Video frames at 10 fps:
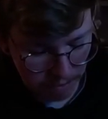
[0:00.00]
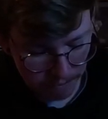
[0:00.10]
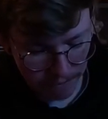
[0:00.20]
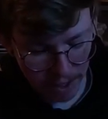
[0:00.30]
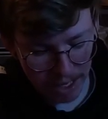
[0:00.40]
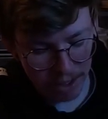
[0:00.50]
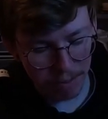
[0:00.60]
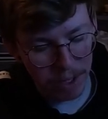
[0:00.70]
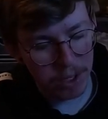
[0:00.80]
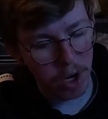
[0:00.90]
I'll find out
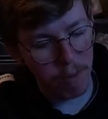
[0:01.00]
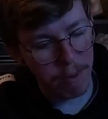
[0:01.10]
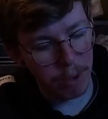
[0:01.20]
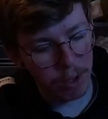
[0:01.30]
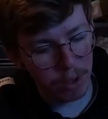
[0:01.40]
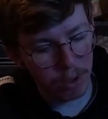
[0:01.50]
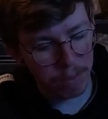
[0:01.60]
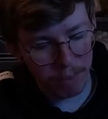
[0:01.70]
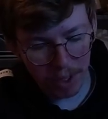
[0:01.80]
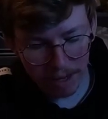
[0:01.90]
some of the Tomy
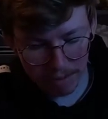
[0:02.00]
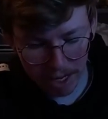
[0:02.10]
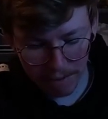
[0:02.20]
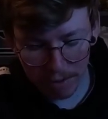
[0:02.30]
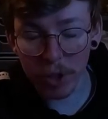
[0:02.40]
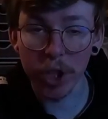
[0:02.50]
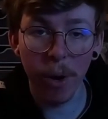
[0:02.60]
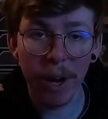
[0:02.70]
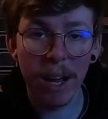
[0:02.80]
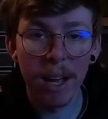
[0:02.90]
bundles and put them together and
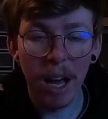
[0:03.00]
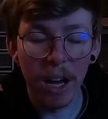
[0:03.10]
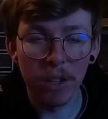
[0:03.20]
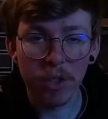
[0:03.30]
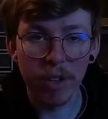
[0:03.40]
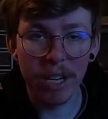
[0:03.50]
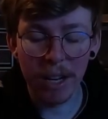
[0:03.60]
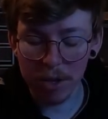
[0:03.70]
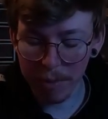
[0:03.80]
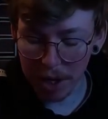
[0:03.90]
show you on screen
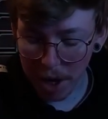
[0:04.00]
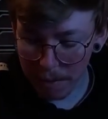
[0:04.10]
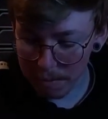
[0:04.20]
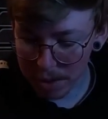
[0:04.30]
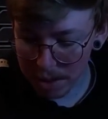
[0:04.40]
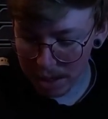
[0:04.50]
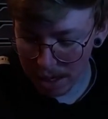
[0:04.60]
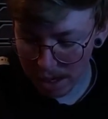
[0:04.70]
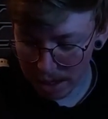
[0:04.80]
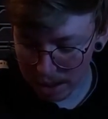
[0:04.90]
now some of the comps,
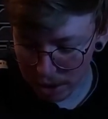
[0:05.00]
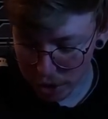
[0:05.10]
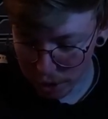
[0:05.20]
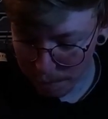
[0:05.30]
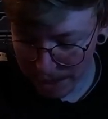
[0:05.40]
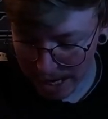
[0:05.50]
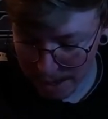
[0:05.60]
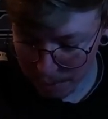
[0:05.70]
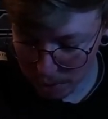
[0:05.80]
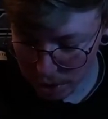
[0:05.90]
and I should be
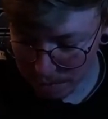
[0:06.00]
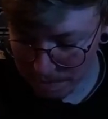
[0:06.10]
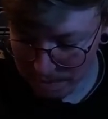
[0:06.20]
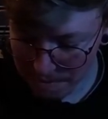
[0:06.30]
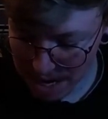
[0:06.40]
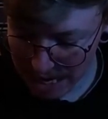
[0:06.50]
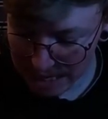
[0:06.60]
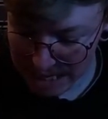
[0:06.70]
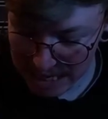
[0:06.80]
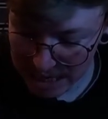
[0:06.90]
able to
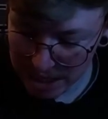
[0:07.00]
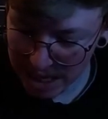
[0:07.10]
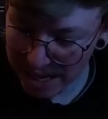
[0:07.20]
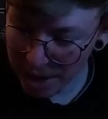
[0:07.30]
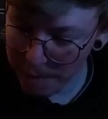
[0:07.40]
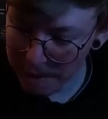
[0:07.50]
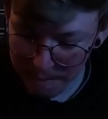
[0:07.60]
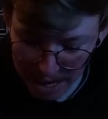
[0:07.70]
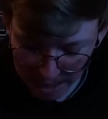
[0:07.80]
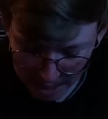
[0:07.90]
make a decent little
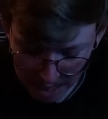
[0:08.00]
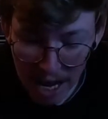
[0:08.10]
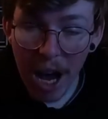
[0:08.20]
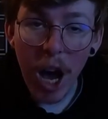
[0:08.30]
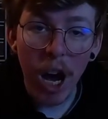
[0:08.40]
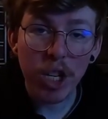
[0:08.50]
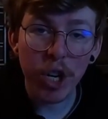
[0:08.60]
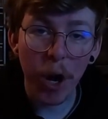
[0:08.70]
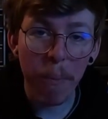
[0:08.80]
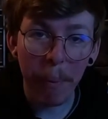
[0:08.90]
bit back, I
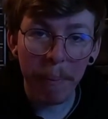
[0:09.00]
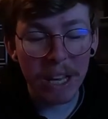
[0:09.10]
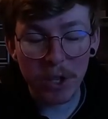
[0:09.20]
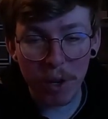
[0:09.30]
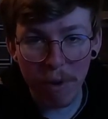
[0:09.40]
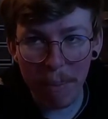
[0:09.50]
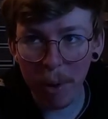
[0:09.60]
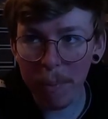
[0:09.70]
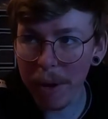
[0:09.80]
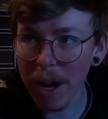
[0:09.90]
should hope. That's going to wrap
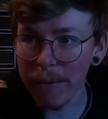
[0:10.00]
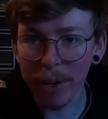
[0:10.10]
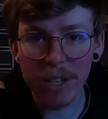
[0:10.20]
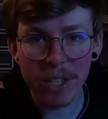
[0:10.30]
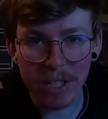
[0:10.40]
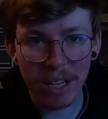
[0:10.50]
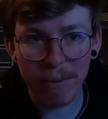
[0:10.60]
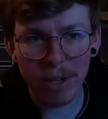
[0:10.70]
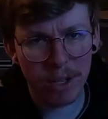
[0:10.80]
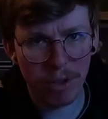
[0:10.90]
up Thursday's
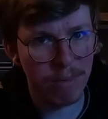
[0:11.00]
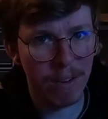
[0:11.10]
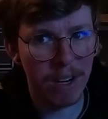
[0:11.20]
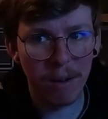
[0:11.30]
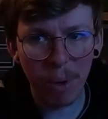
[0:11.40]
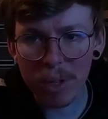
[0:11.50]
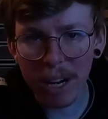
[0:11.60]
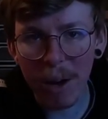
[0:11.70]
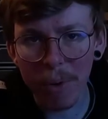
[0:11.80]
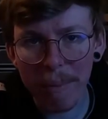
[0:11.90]
deliveries. Shouldn't be having any more
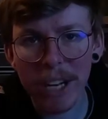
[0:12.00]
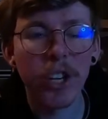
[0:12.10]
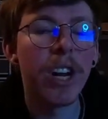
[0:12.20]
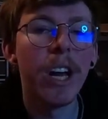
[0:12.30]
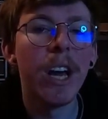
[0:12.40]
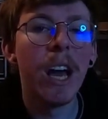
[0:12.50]
today, I wouldn't imagine.